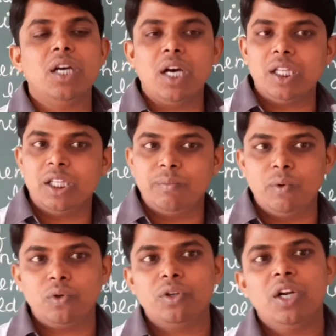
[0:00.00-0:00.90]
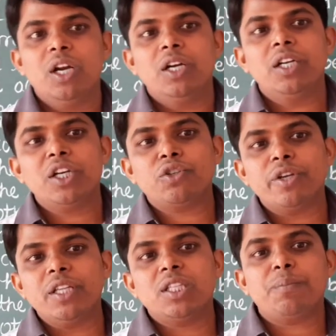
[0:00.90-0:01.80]
other book. Dear
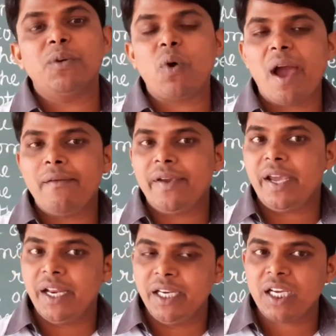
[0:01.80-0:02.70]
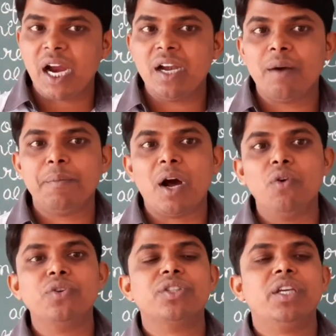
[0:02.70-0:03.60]
students, if you have any kind of
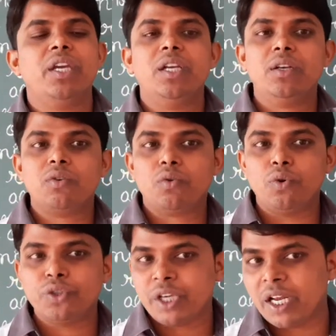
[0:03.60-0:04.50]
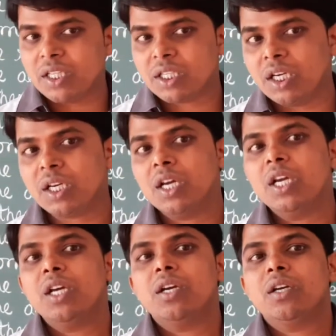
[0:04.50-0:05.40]
doubts in question answer,
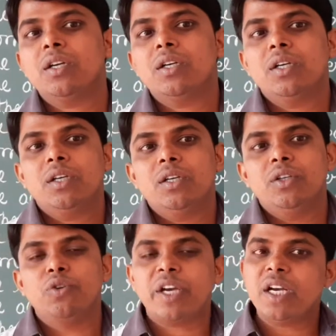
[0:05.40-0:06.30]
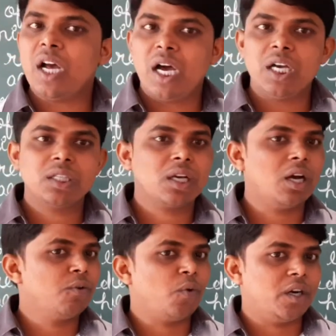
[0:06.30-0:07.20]
you can ask
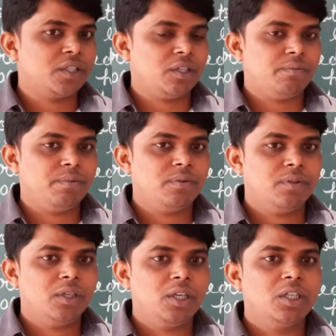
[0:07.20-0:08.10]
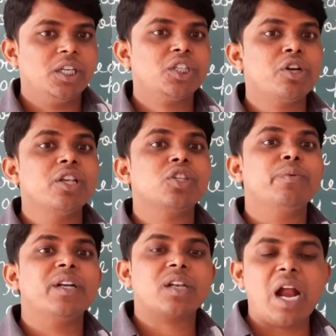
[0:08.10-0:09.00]
on WhatsApp. Dear students, you
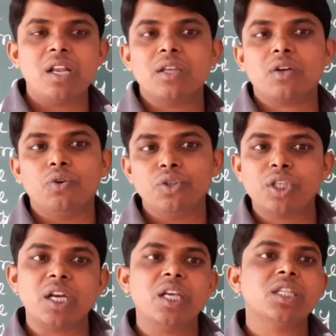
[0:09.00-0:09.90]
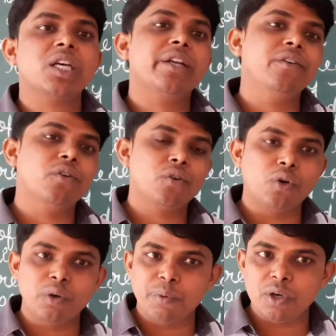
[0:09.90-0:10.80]
will write the question answer in your
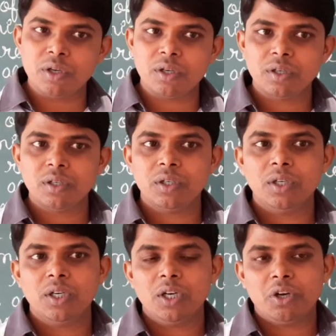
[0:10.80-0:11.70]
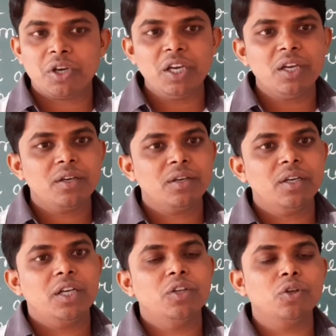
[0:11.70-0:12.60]
notebook.
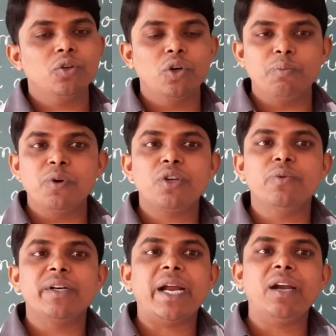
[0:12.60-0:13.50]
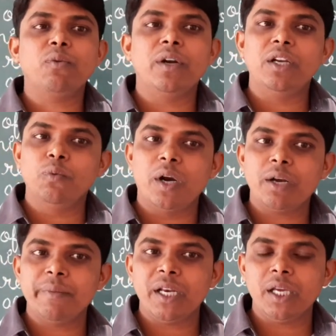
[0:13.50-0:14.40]
Okay, in your notebook you will write only
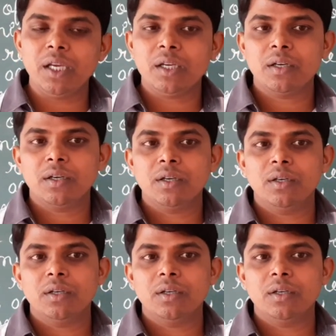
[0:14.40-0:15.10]
word meaning,